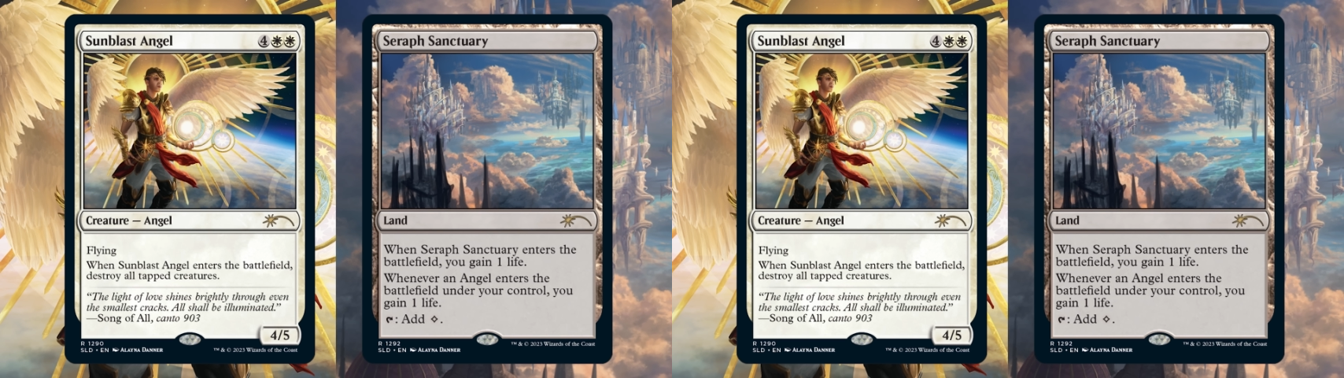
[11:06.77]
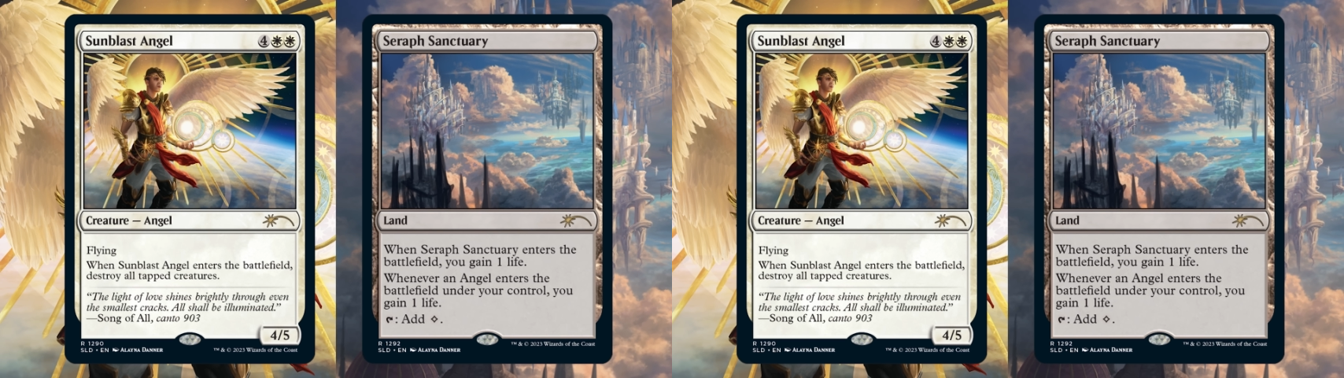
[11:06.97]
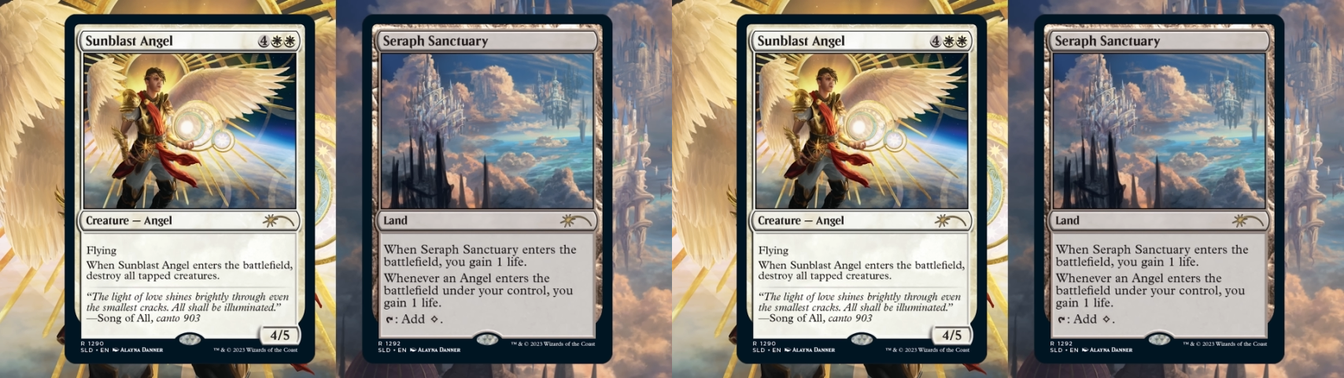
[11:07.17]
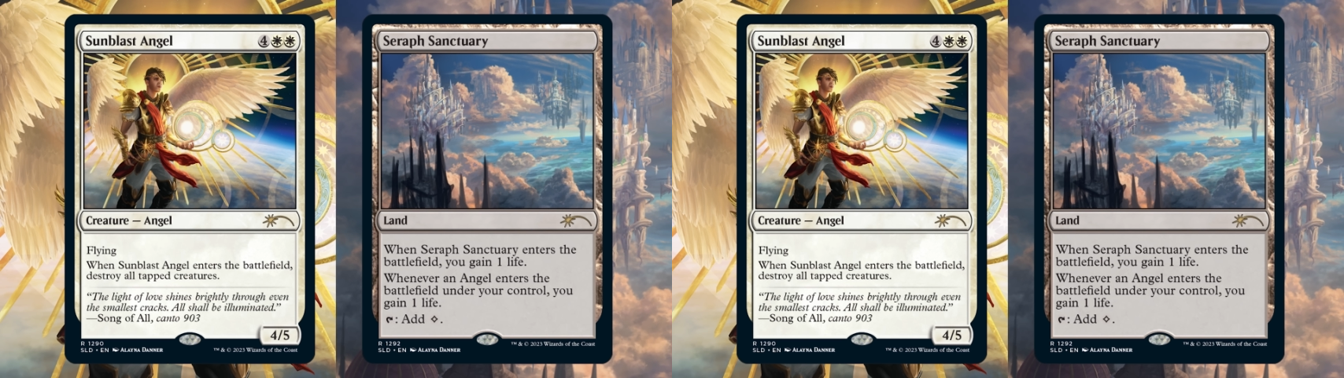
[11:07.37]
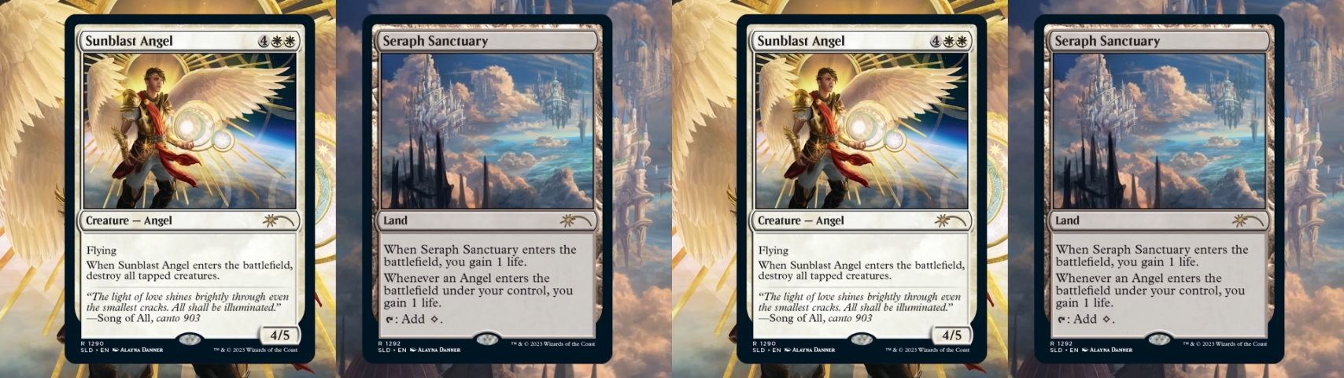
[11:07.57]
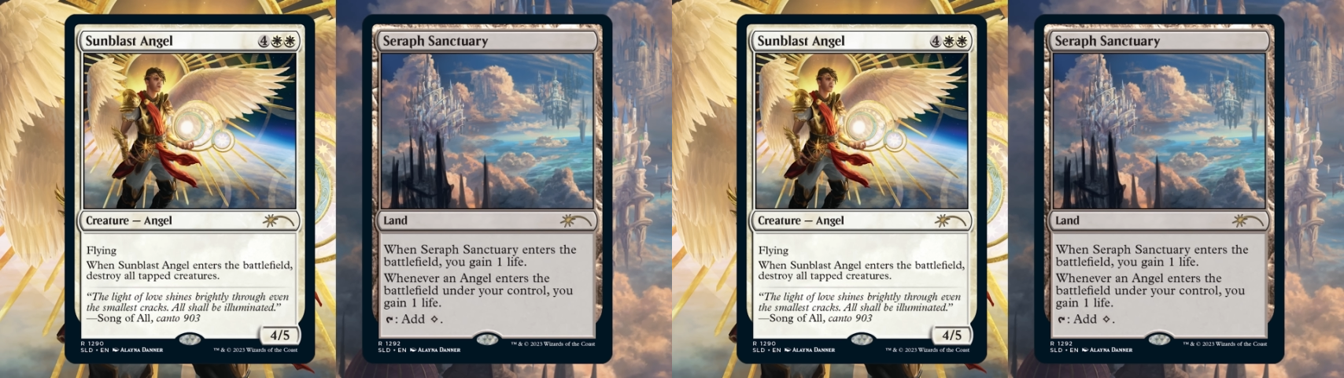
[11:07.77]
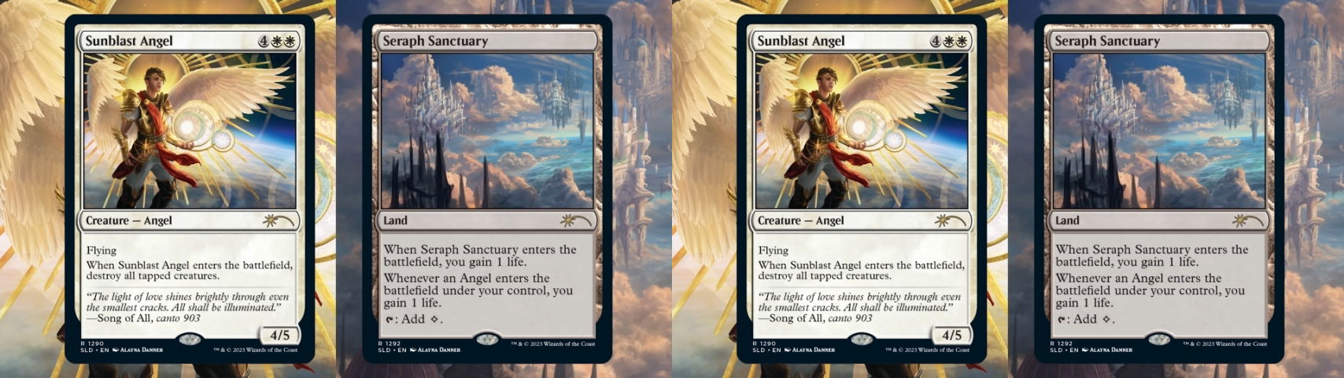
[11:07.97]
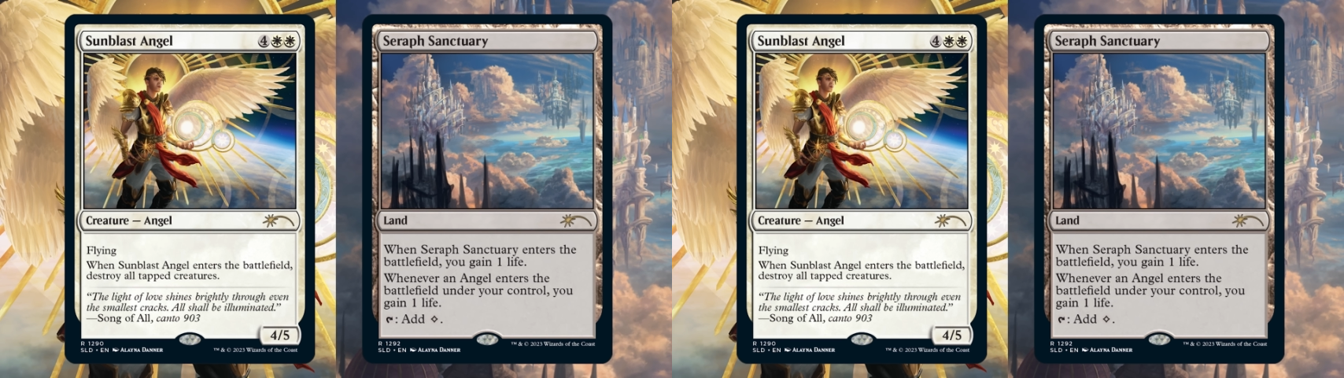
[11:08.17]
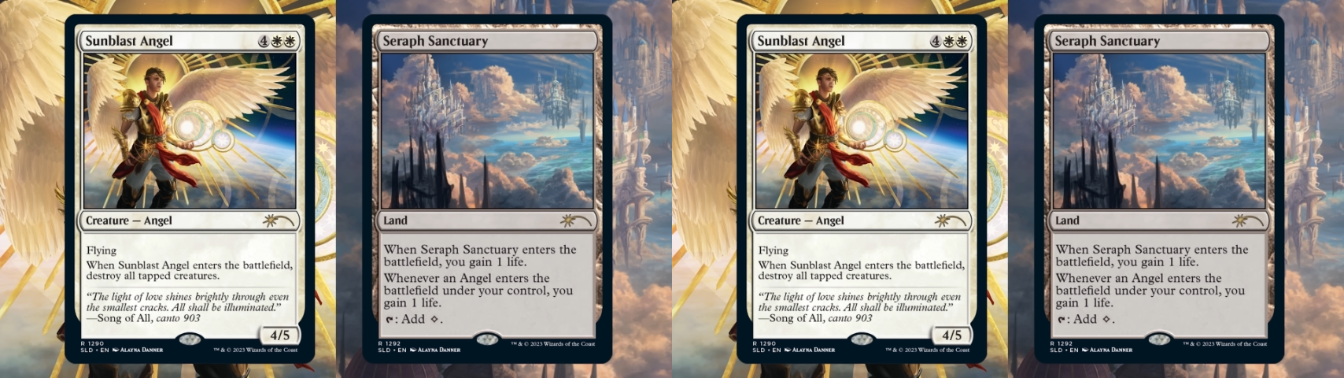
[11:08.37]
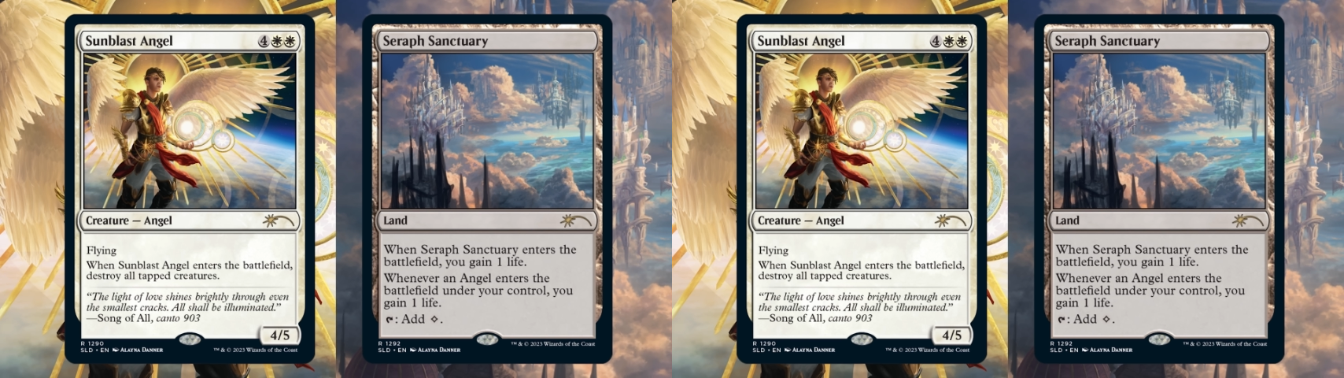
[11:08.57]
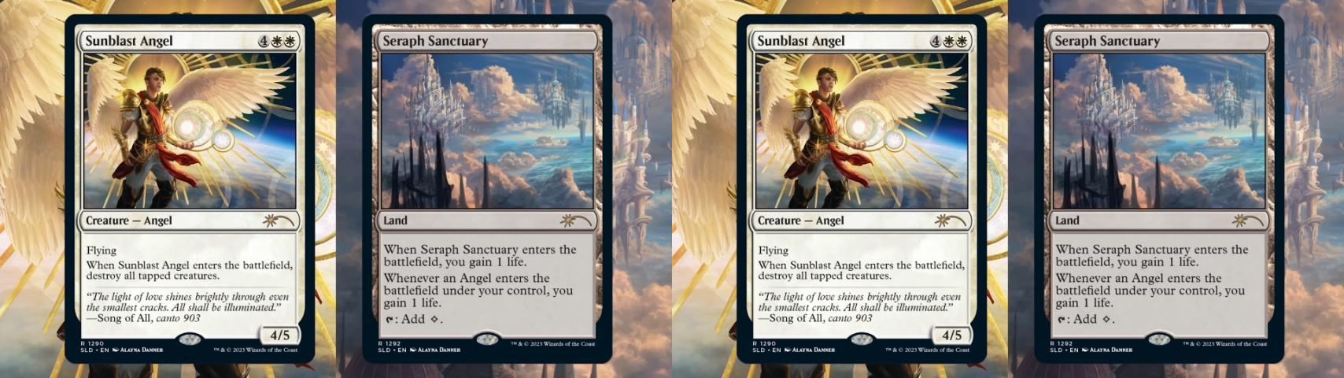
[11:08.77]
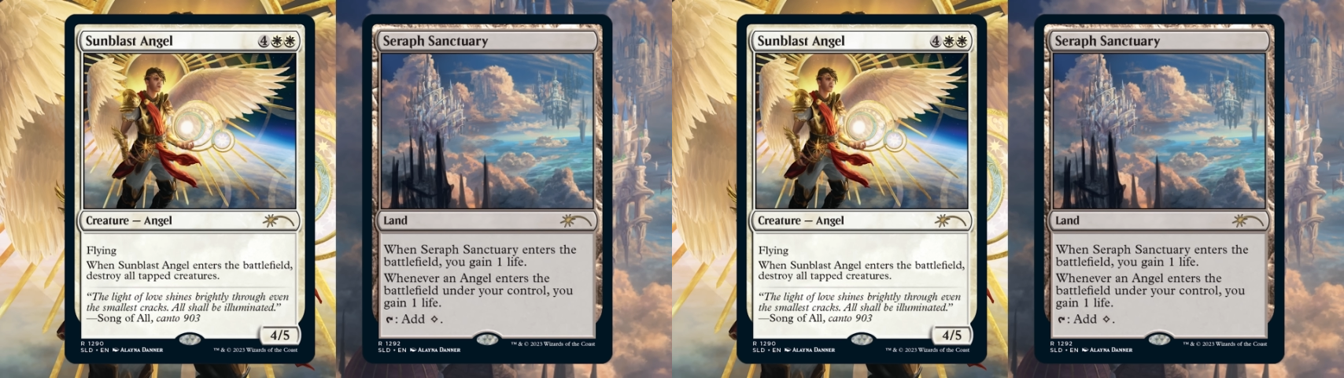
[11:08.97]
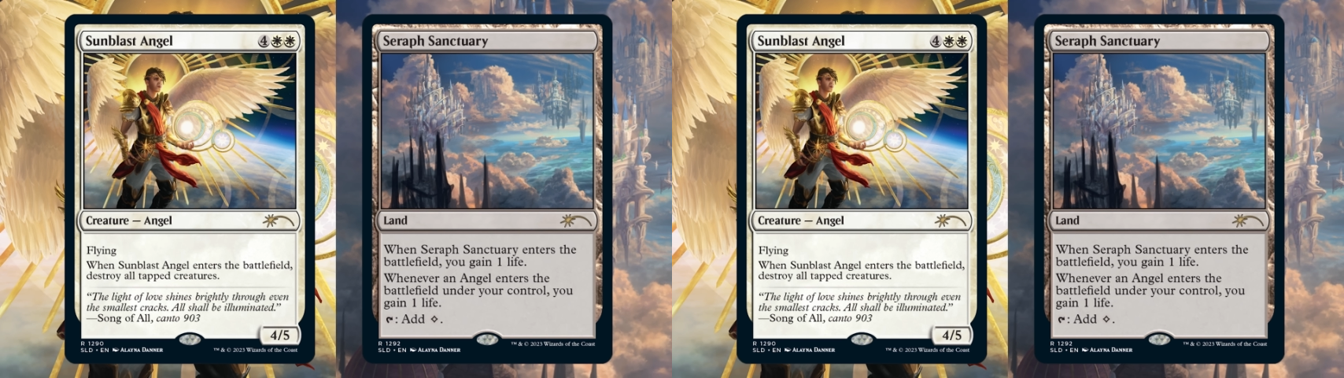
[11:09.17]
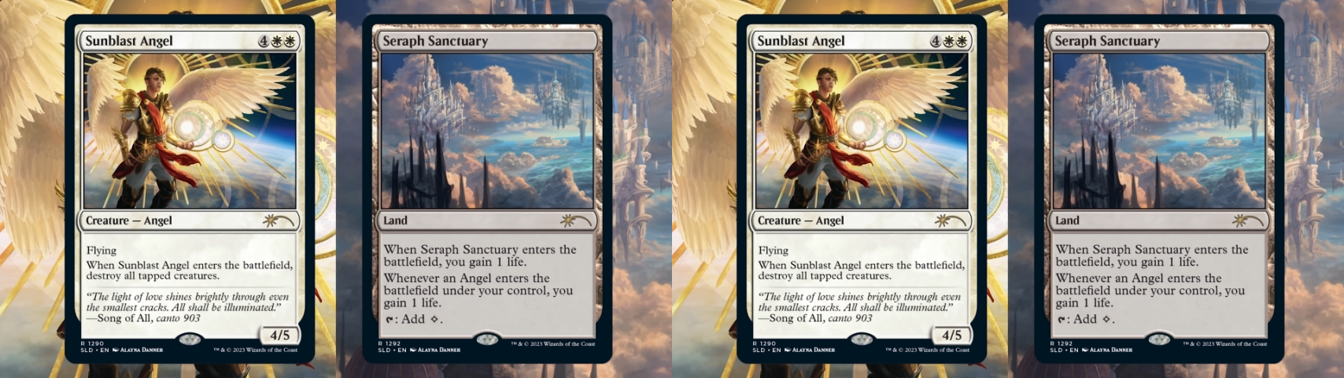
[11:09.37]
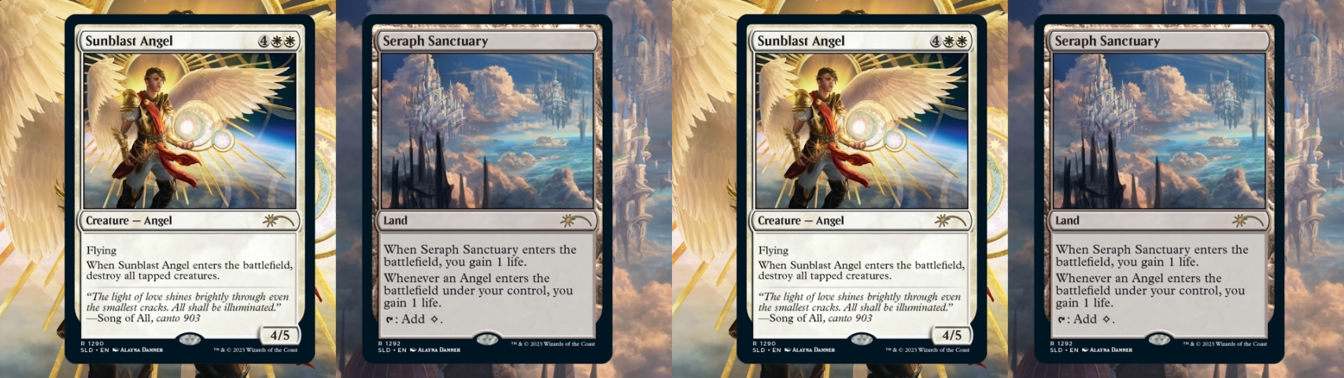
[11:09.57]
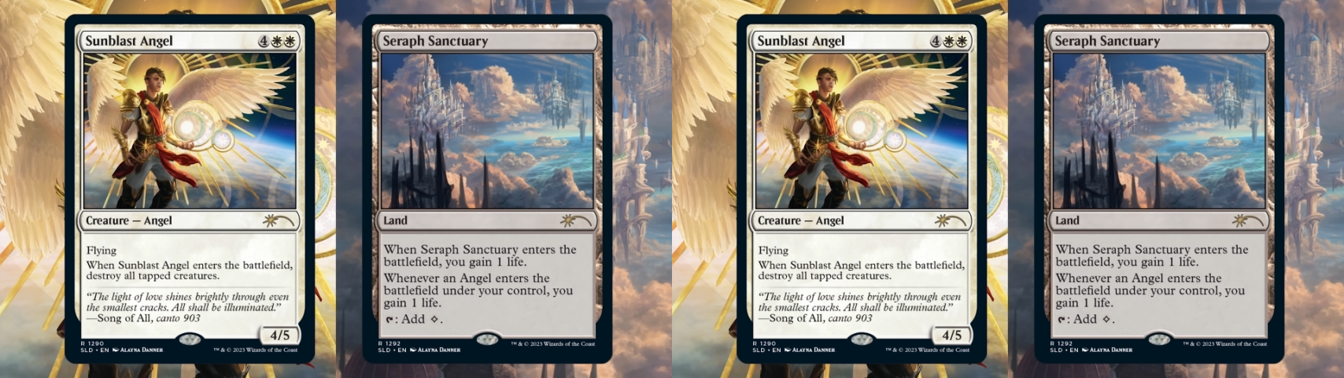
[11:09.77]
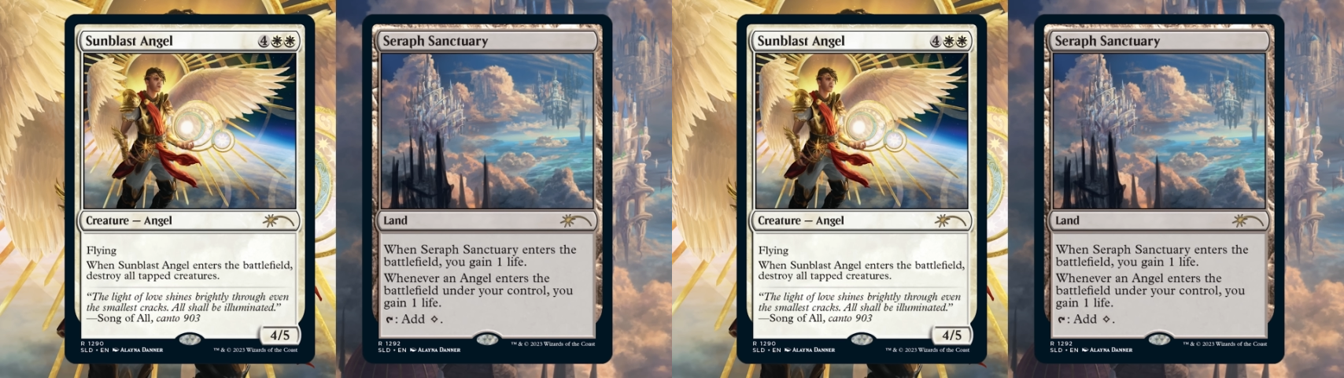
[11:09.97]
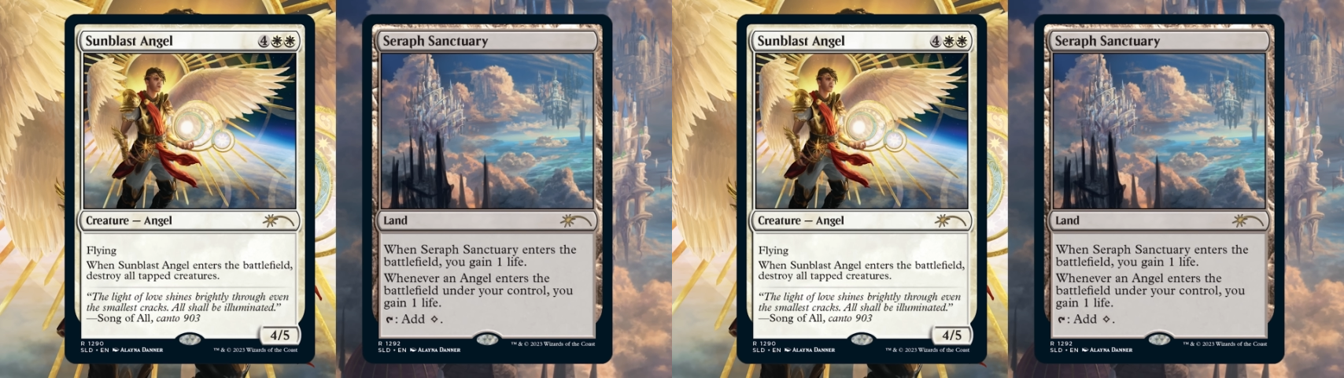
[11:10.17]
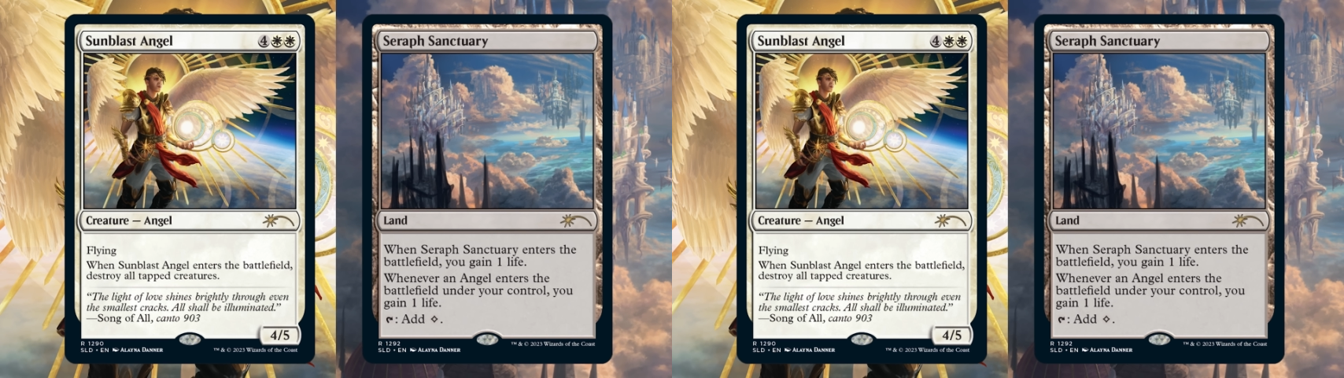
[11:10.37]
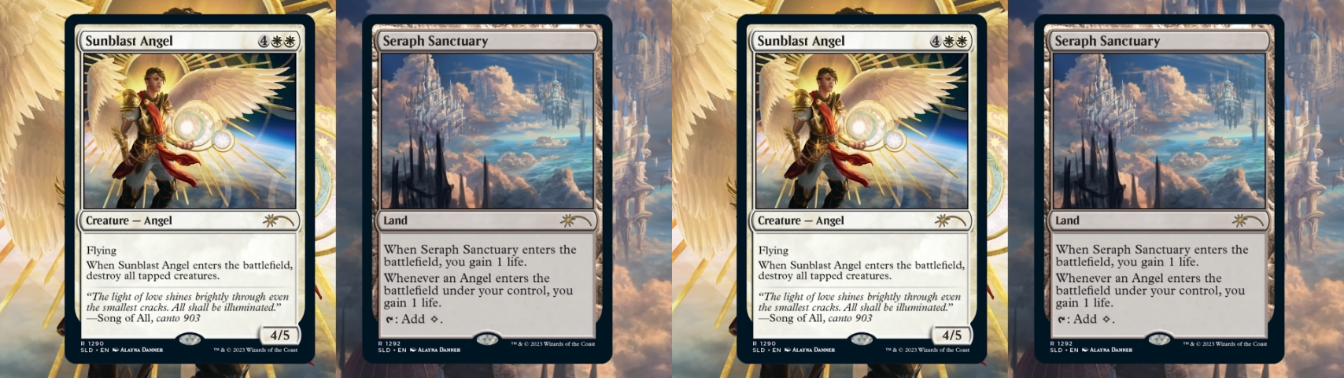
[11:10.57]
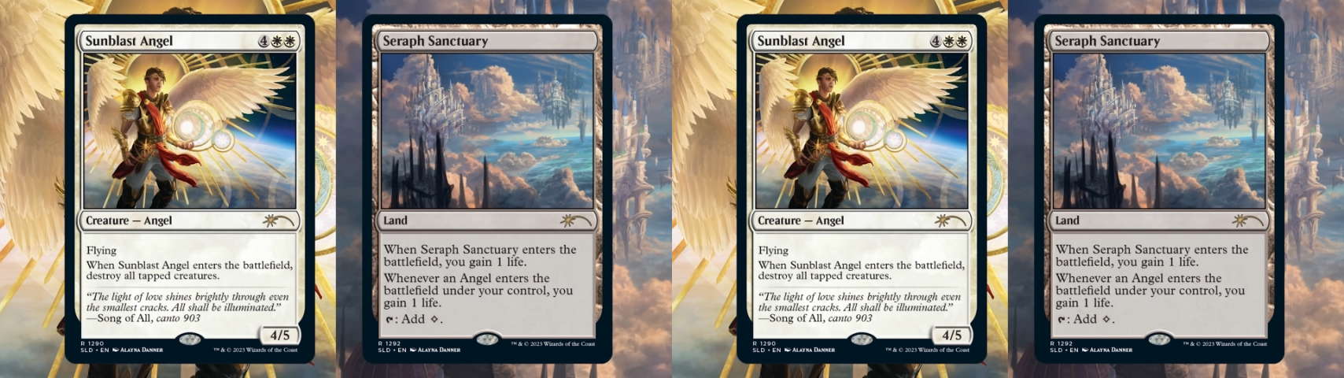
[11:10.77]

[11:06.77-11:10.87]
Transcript: (no speaker visible)